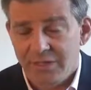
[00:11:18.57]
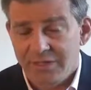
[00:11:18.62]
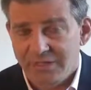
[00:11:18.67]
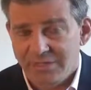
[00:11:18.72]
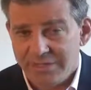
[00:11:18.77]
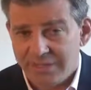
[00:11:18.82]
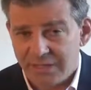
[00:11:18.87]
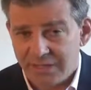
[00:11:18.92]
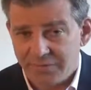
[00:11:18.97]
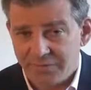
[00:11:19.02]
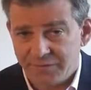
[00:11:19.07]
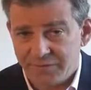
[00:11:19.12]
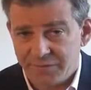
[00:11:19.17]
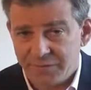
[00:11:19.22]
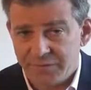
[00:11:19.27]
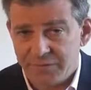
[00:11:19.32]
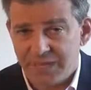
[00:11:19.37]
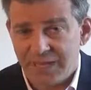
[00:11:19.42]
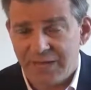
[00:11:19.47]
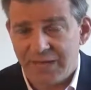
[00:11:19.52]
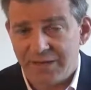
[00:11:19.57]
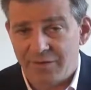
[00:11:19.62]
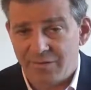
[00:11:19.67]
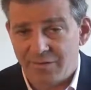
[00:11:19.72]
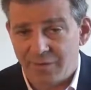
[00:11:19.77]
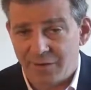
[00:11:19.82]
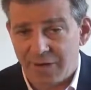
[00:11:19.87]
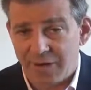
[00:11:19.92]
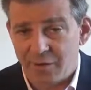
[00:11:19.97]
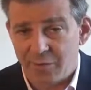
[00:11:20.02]
safety, and
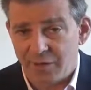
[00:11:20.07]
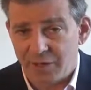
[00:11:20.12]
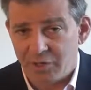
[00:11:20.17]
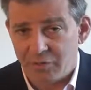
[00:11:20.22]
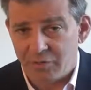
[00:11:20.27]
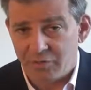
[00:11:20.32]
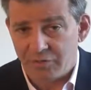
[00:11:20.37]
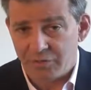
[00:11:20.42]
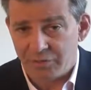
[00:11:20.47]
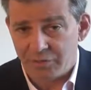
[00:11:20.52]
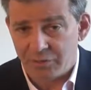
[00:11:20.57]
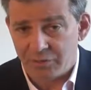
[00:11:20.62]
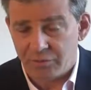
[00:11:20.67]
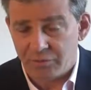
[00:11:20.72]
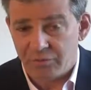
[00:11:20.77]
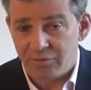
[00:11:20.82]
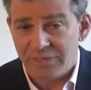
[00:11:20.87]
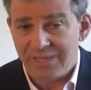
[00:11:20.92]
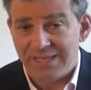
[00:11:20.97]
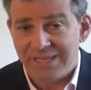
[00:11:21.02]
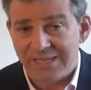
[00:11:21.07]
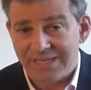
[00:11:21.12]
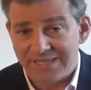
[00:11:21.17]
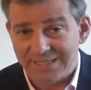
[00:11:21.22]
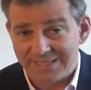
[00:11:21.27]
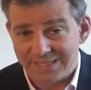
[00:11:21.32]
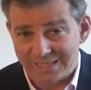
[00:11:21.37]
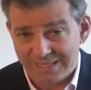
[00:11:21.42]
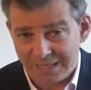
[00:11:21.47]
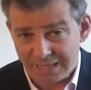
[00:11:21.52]
environmental review.
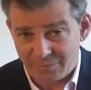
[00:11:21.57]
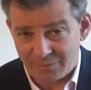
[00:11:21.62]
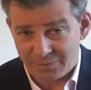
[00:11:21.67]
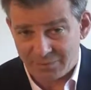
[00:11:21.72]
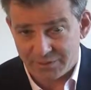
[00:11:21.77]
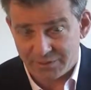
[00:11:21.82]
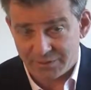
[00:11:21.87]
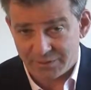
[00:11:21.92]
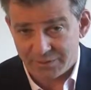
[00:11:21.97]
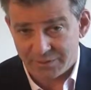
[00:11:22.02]
Exempt.